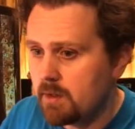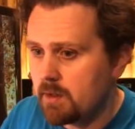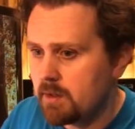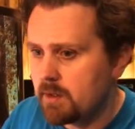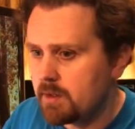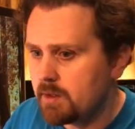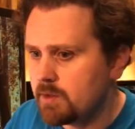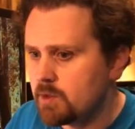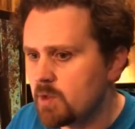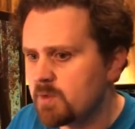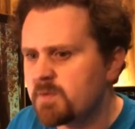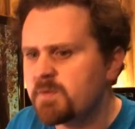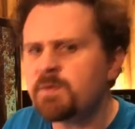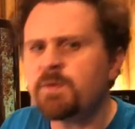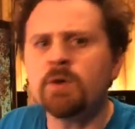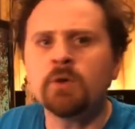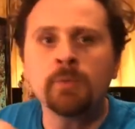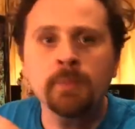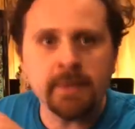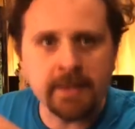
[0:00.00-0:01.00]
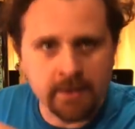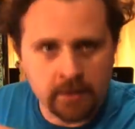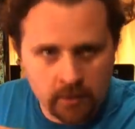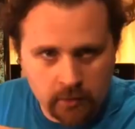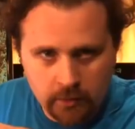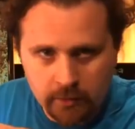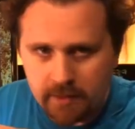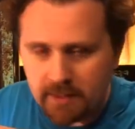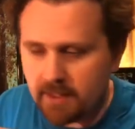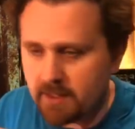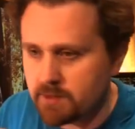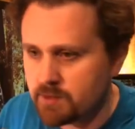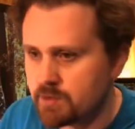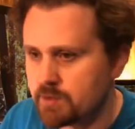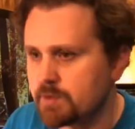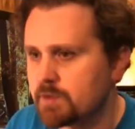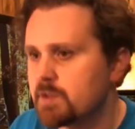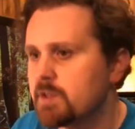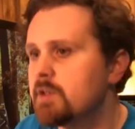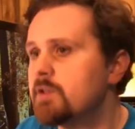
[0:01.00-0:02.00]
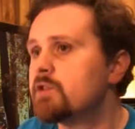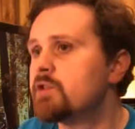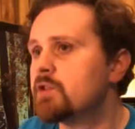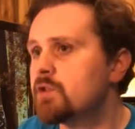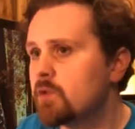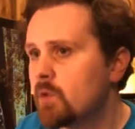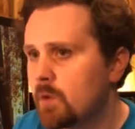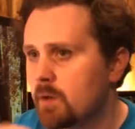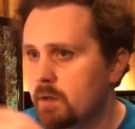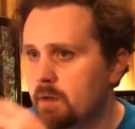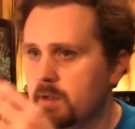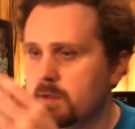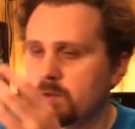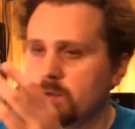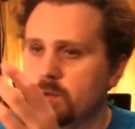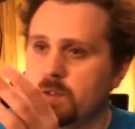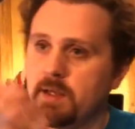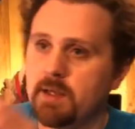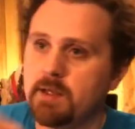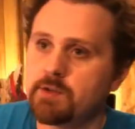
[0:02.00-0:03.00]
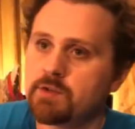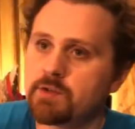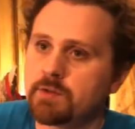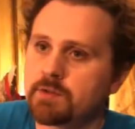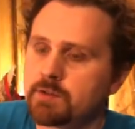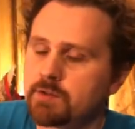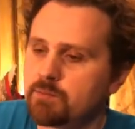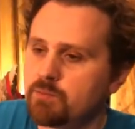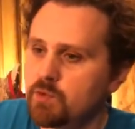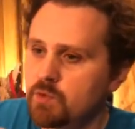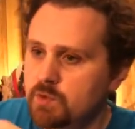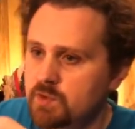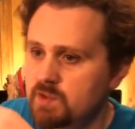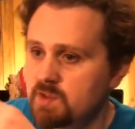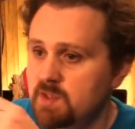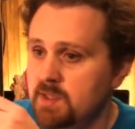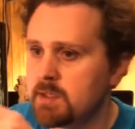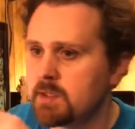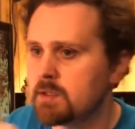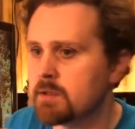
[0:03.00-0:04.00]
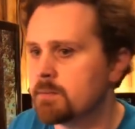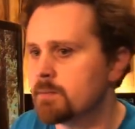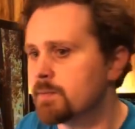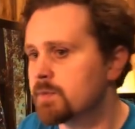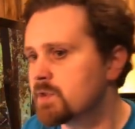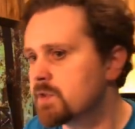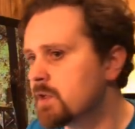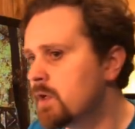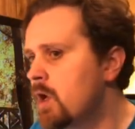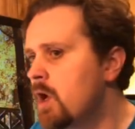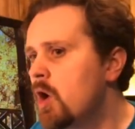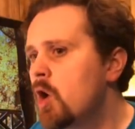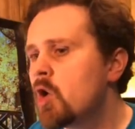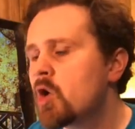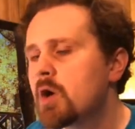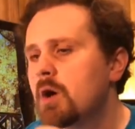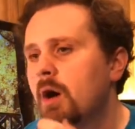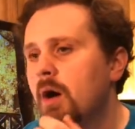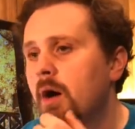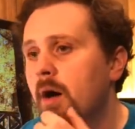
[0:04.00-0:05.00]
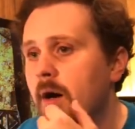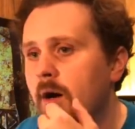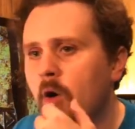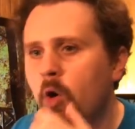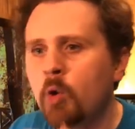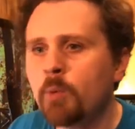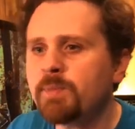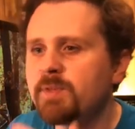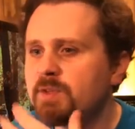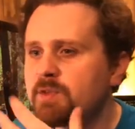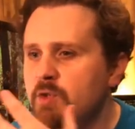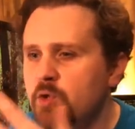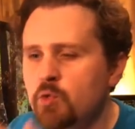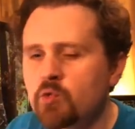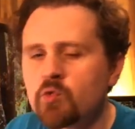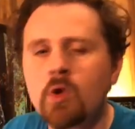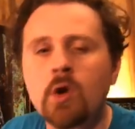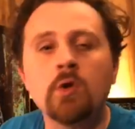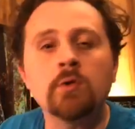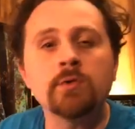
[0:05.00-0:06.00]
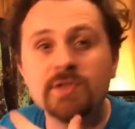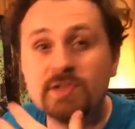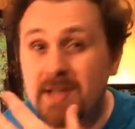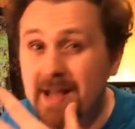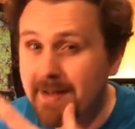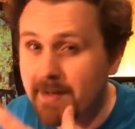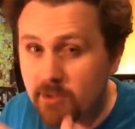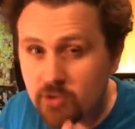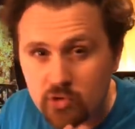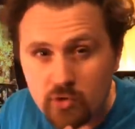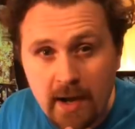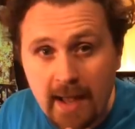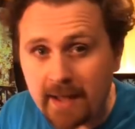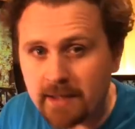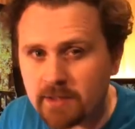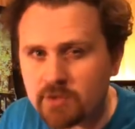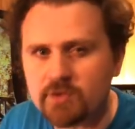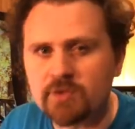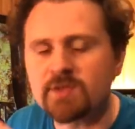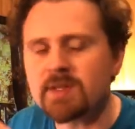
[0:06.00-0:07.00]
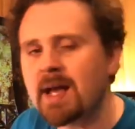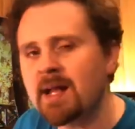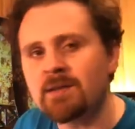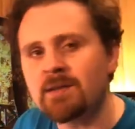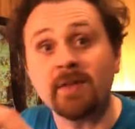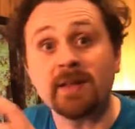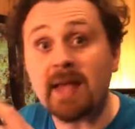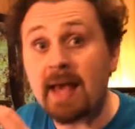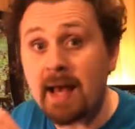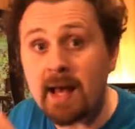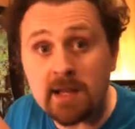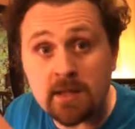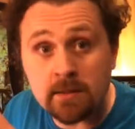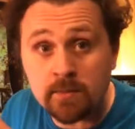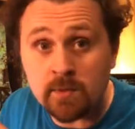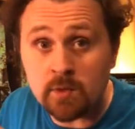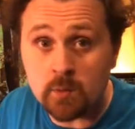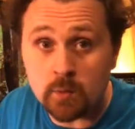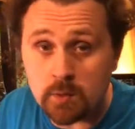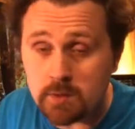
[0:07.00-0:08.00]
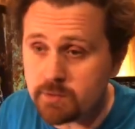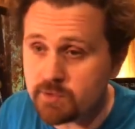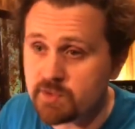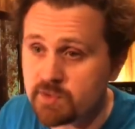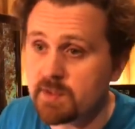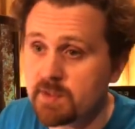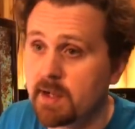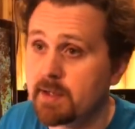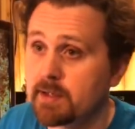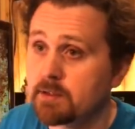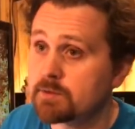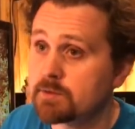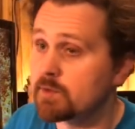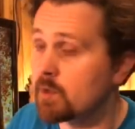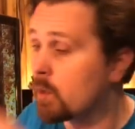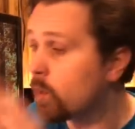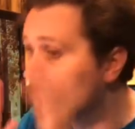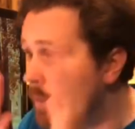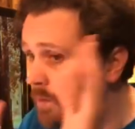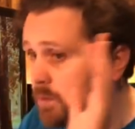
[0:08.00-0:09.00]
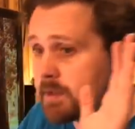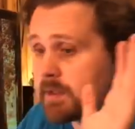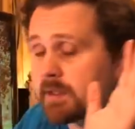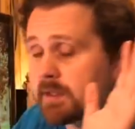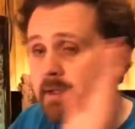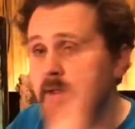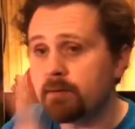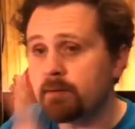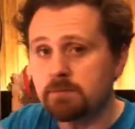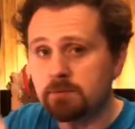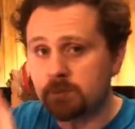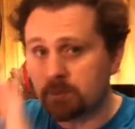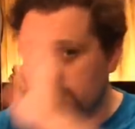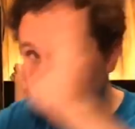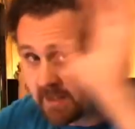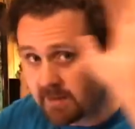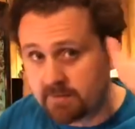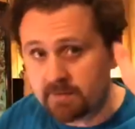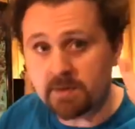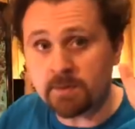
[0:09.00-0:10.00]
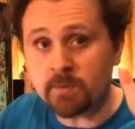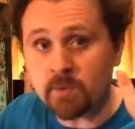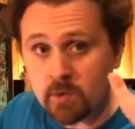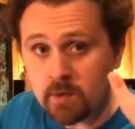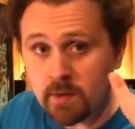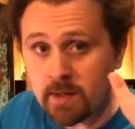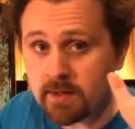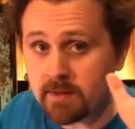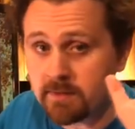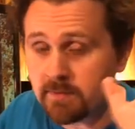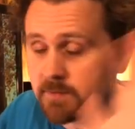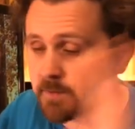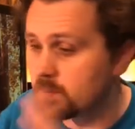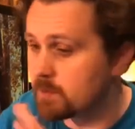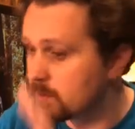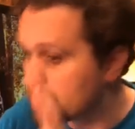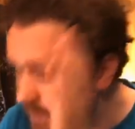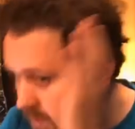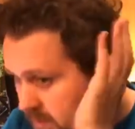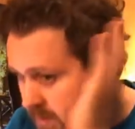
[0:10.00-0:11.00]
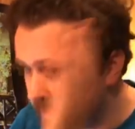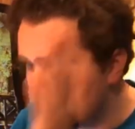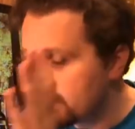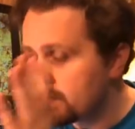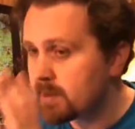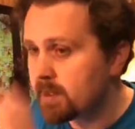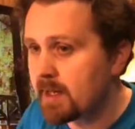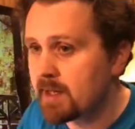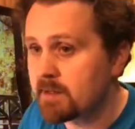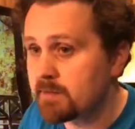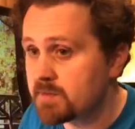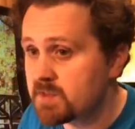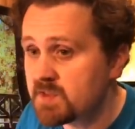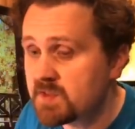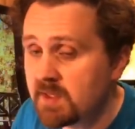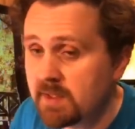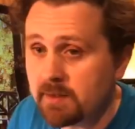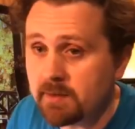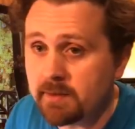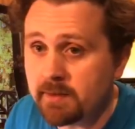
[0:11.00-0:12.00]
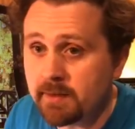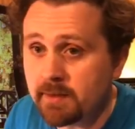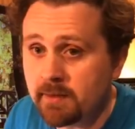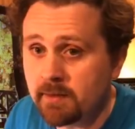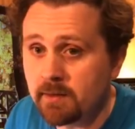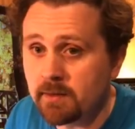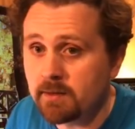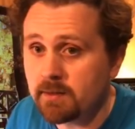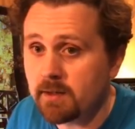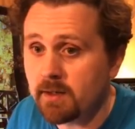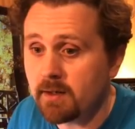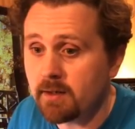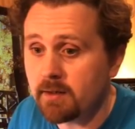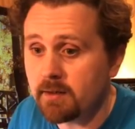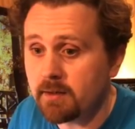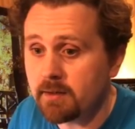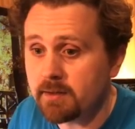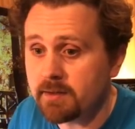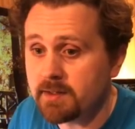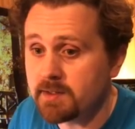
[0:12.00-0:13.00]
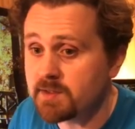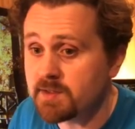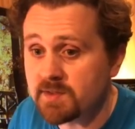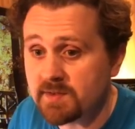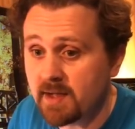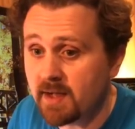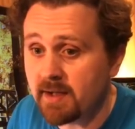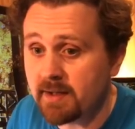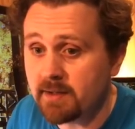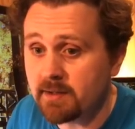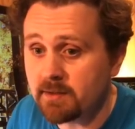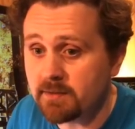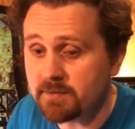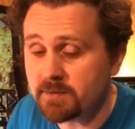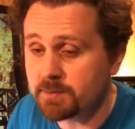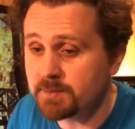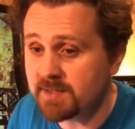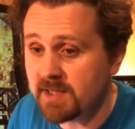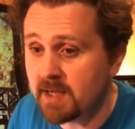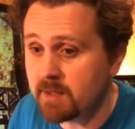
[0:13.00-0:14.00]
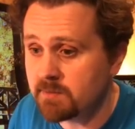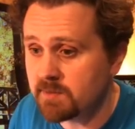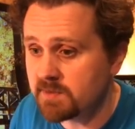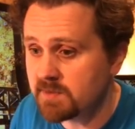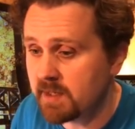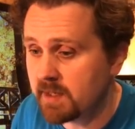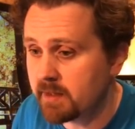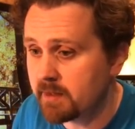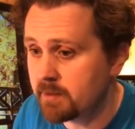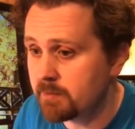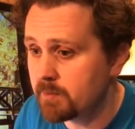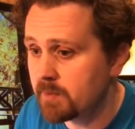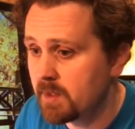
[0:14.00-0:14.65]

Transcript: you know, filming locations, historic locations, museums. Uh, hope to do roadside attractions, kind of like Adam the Woo style. Totally will give him credit for kind of stealing uh, his style from time to time.